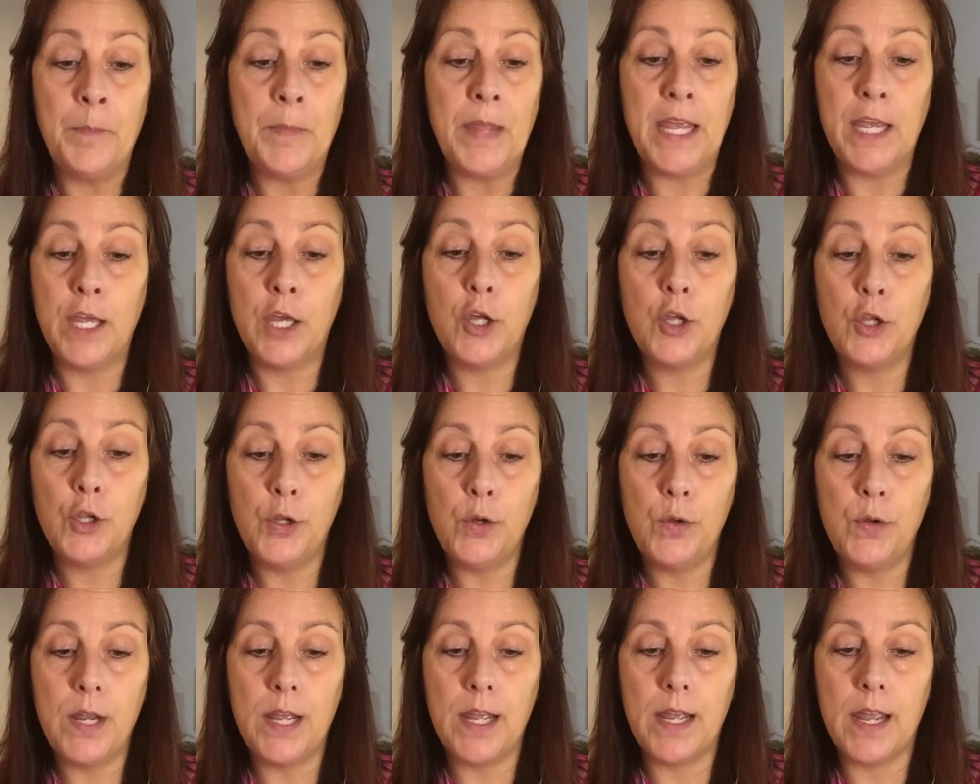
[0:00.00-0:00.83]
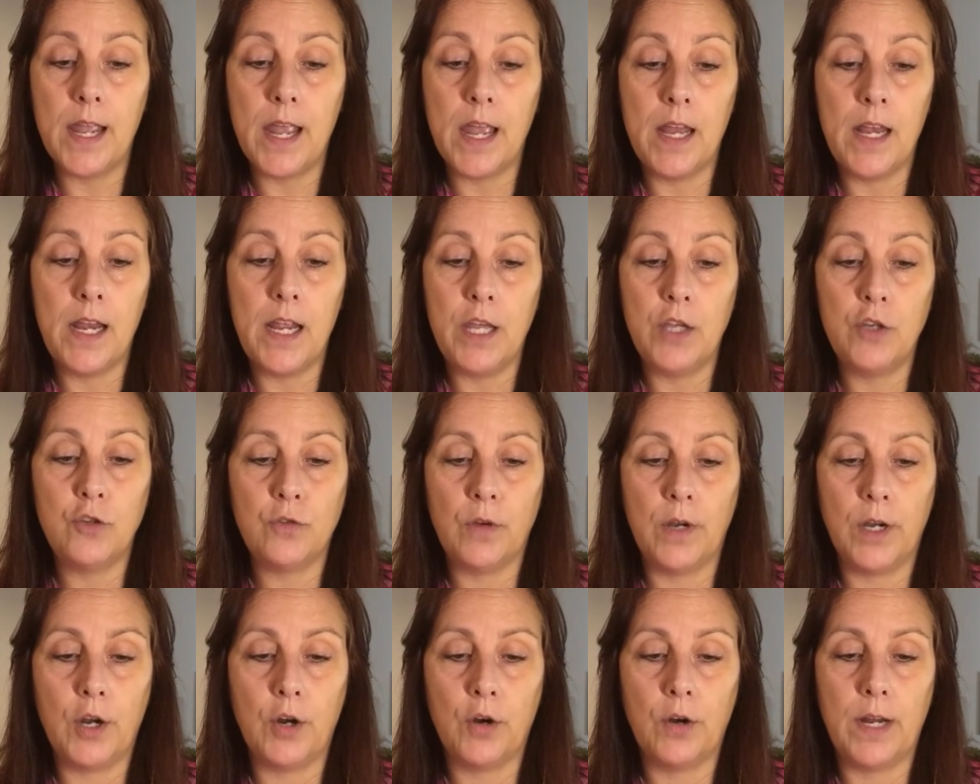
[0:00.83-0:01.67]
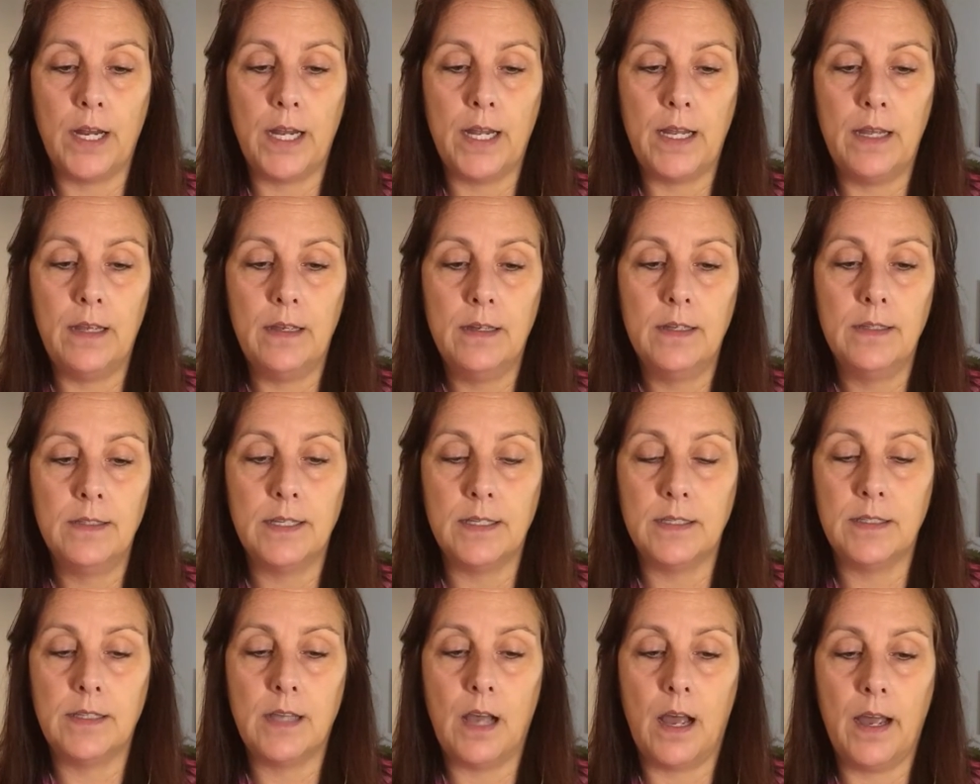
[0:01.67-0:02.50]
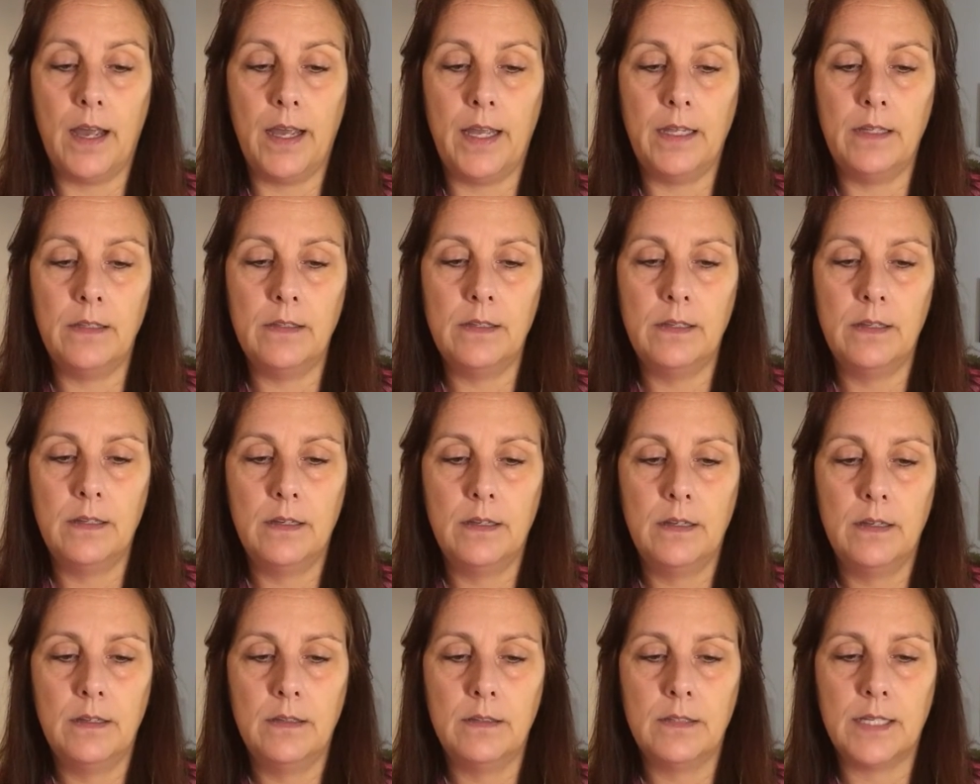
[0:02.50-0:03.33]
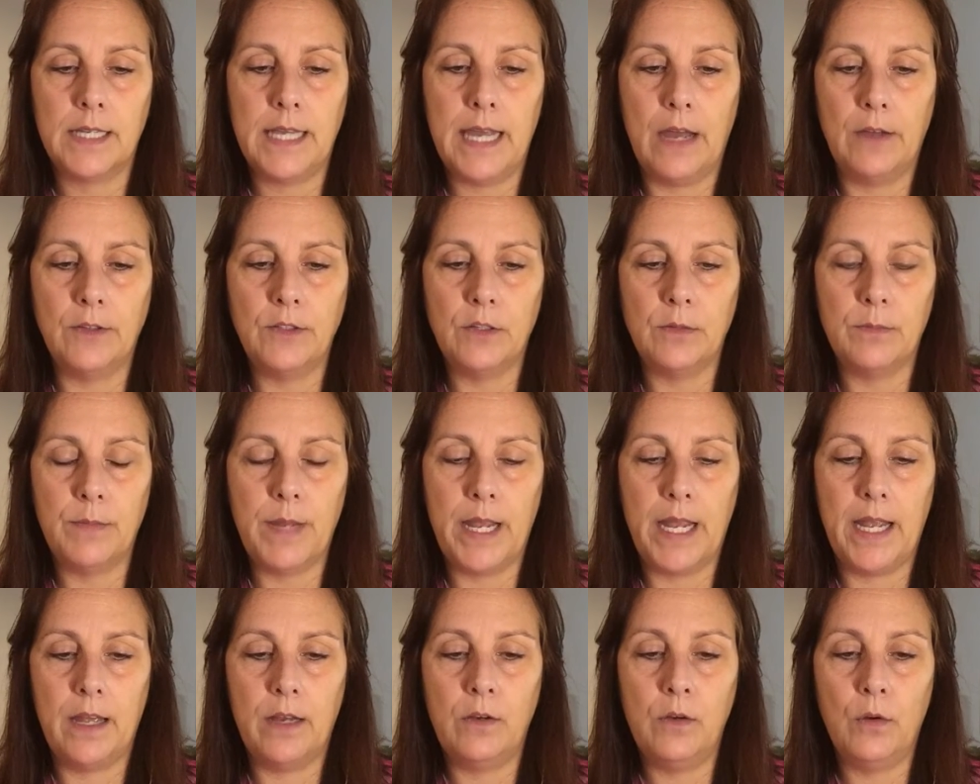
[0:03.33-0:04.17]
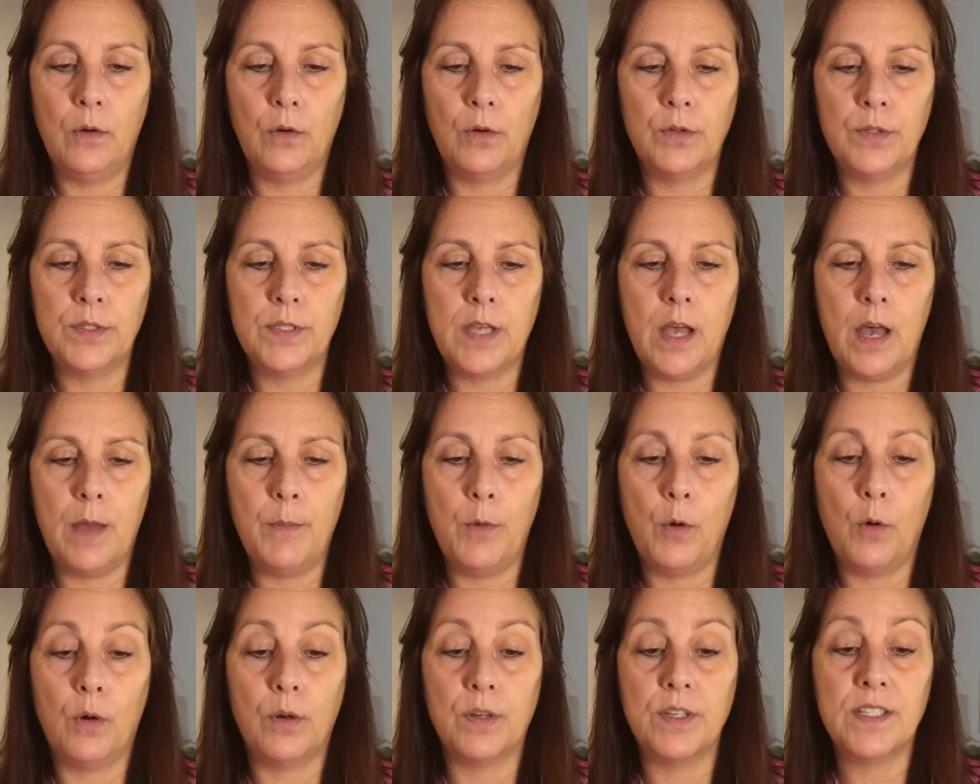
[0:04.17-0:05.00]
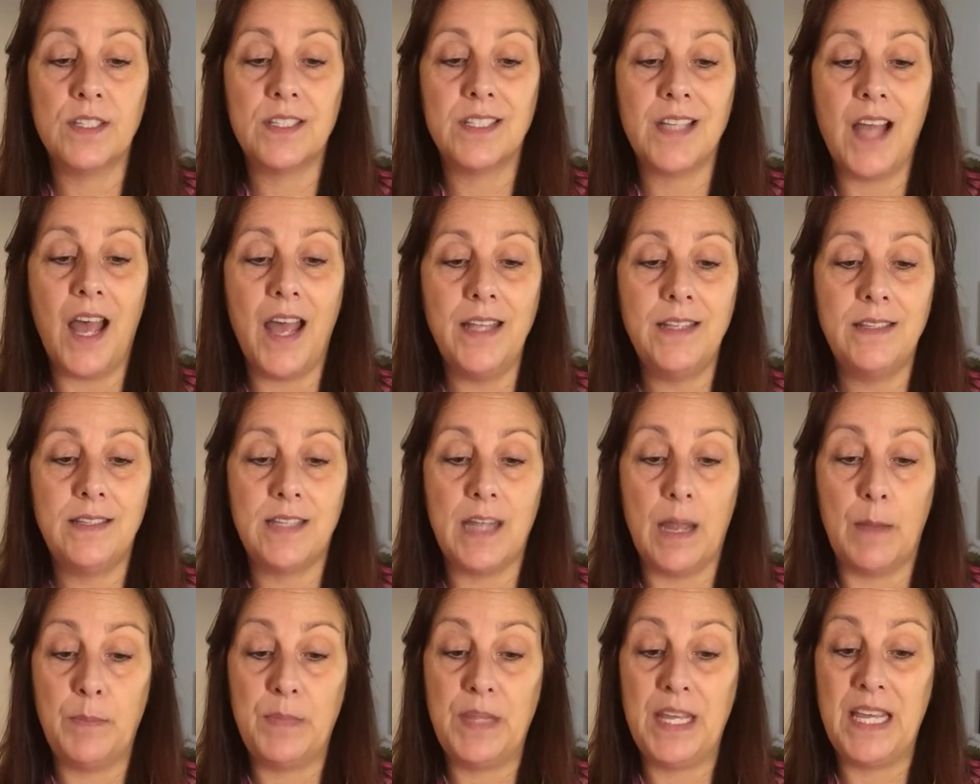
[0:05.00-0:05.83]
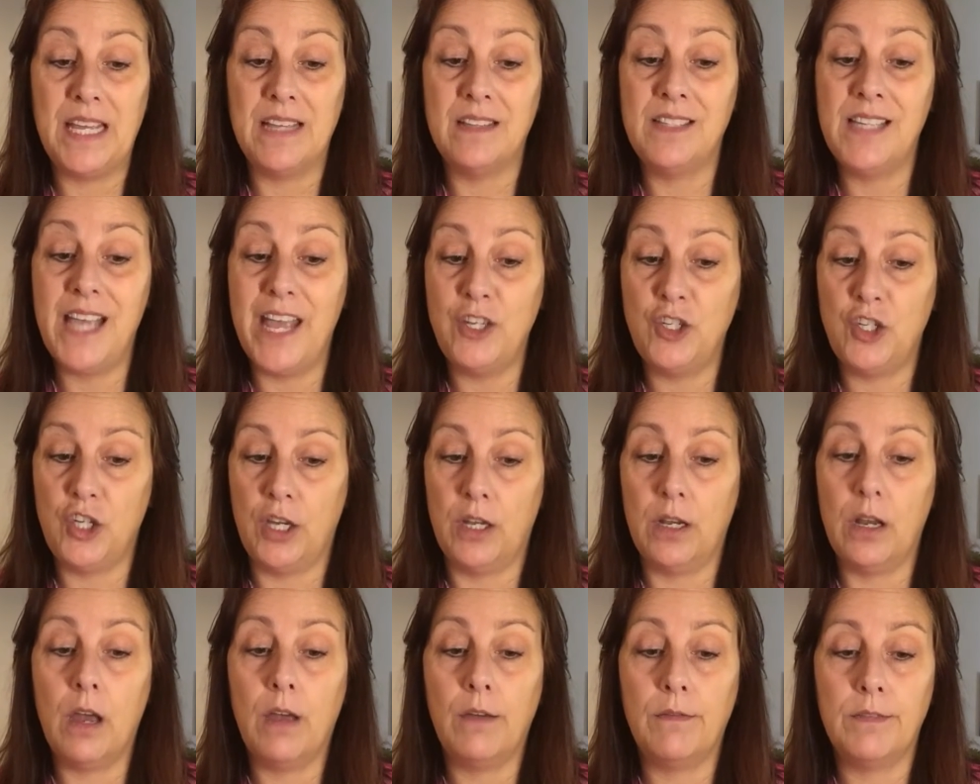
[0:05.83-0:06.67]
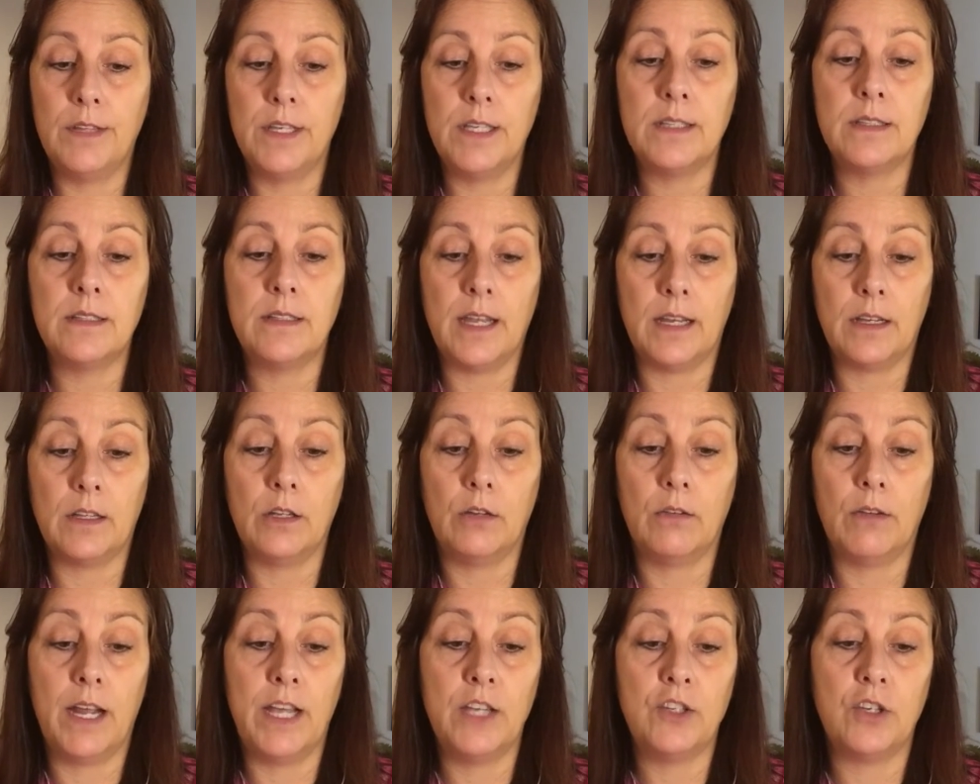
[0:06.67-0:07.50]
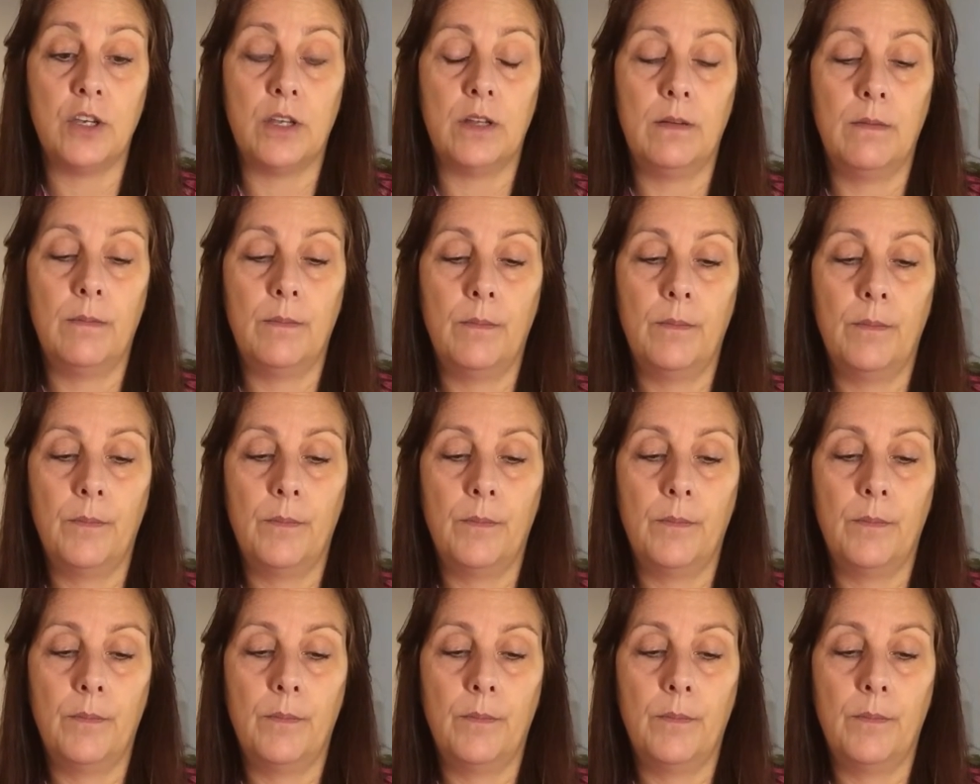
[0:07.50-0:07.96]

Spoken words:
including any trickery designed to countermand, usurp, or sidestep the intention of this declaration.